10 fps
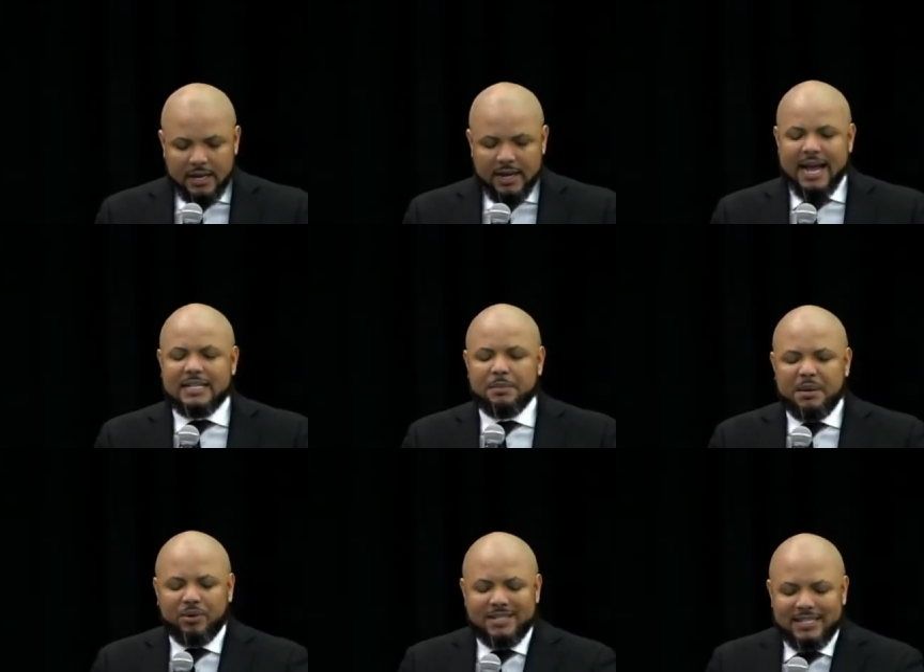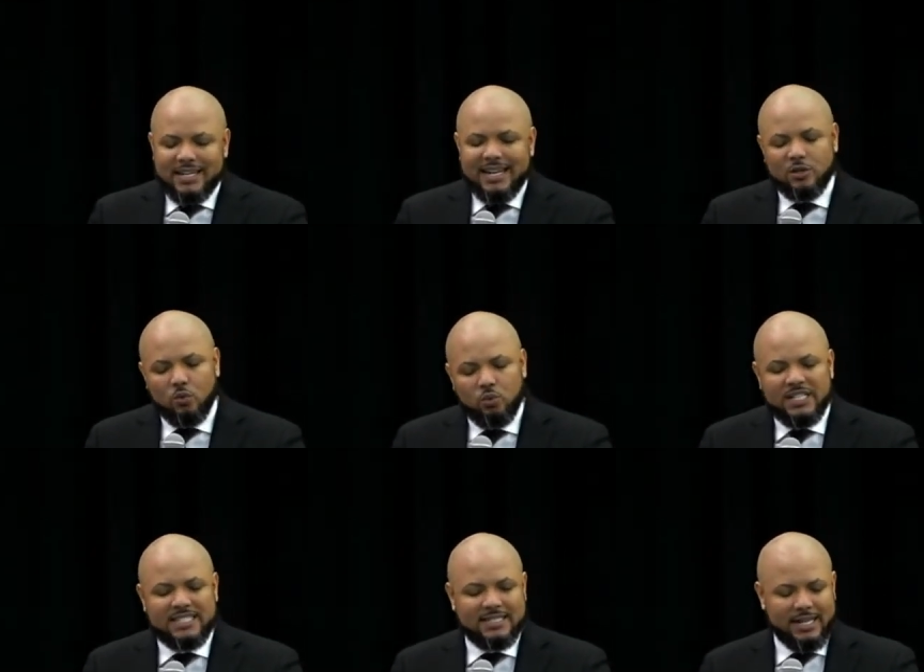not to be presented as a
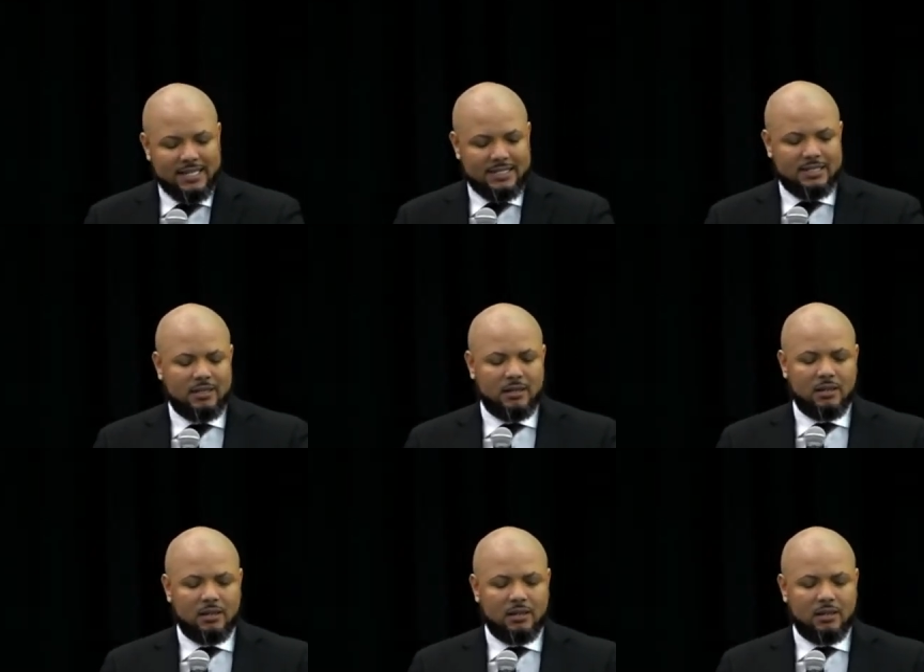wish list,